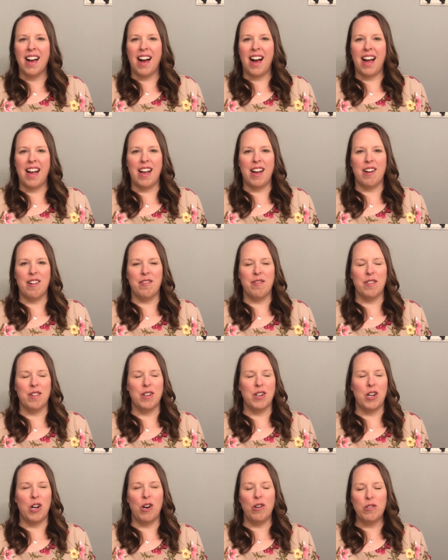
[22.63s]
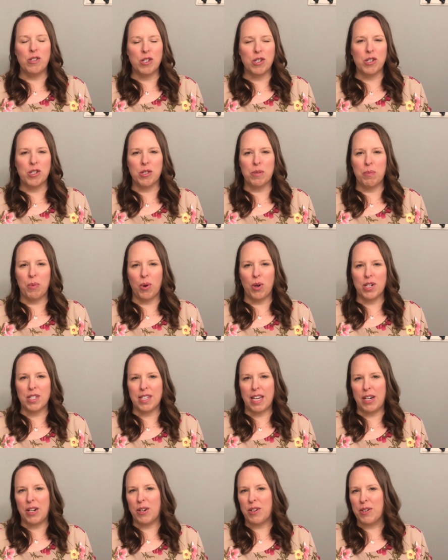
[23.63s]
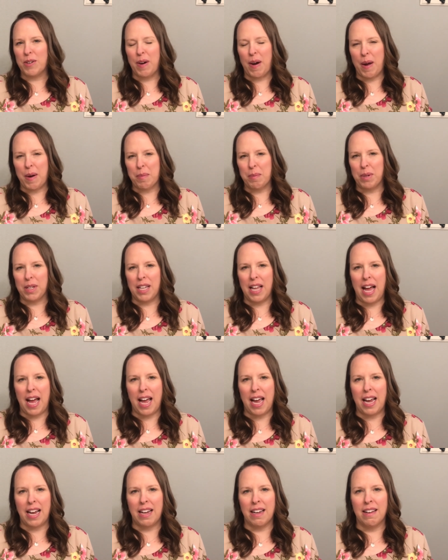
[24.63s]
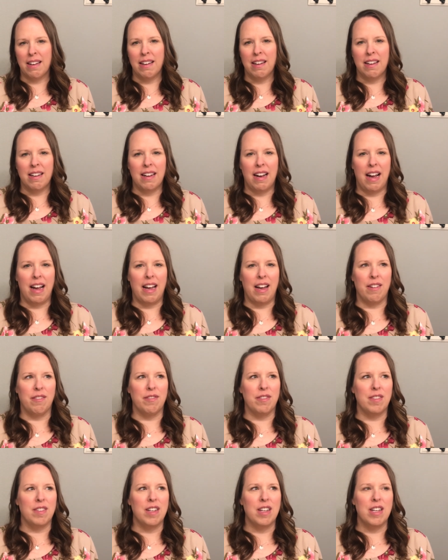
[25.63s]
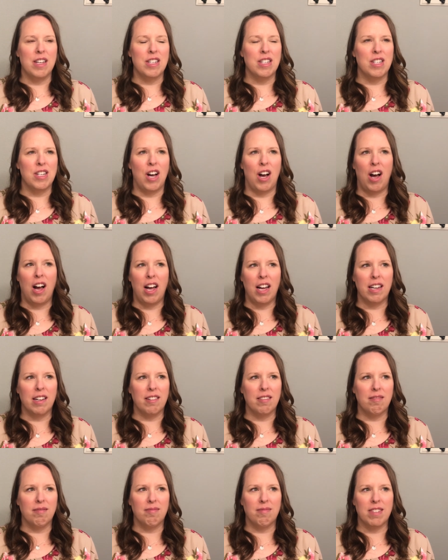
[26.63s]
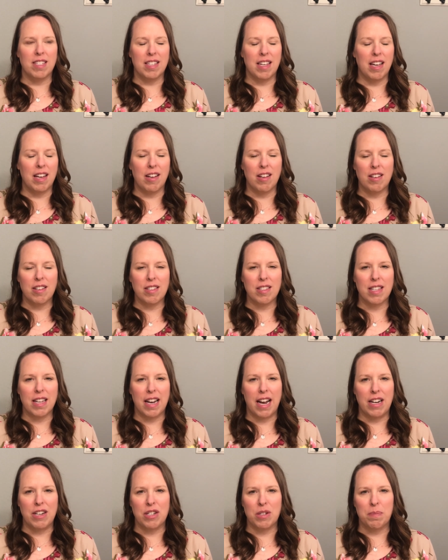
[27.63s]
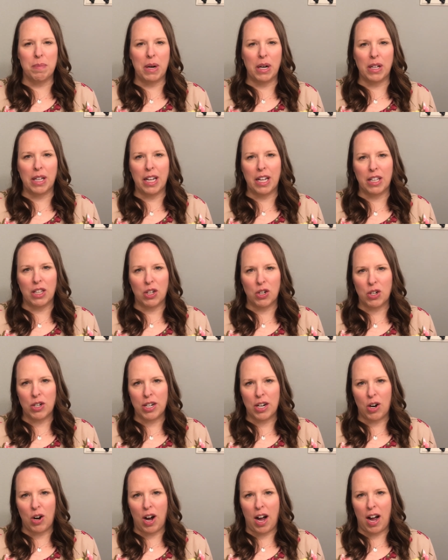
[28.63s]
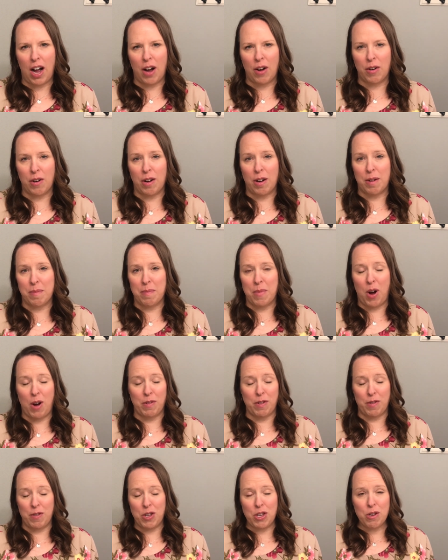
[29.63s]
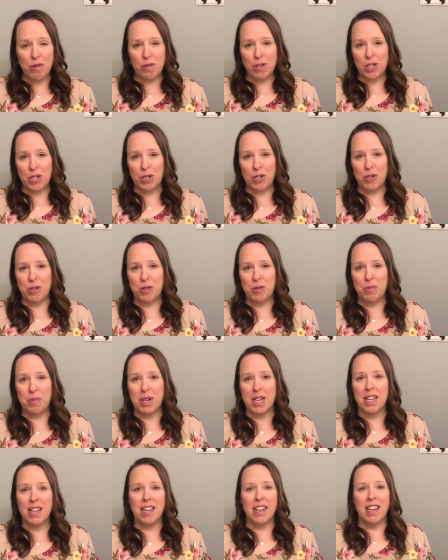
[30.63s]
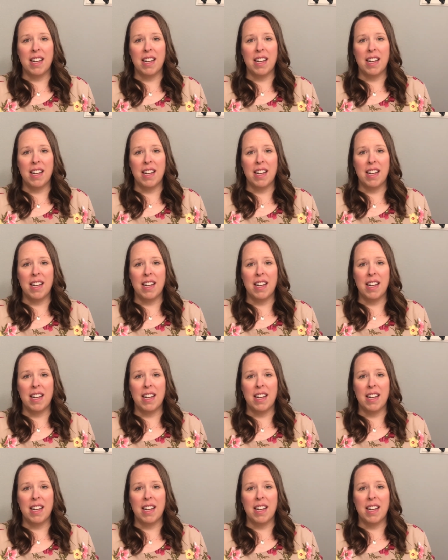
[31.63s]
I have coached sports I don't know how to play. I have taught skills that I just barely learned out um, off of YouTube.